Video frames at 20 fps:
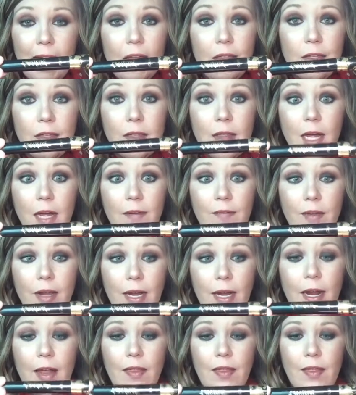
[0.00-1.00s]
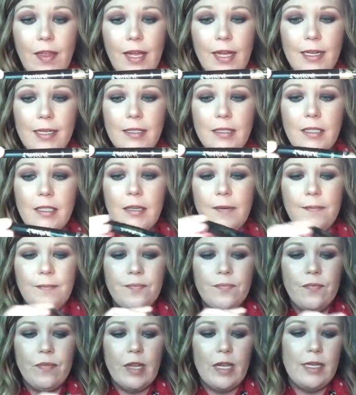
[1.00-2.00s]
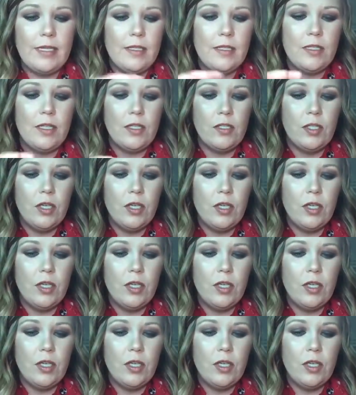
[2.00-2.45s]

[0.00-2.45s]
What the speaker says: and loving this. It's the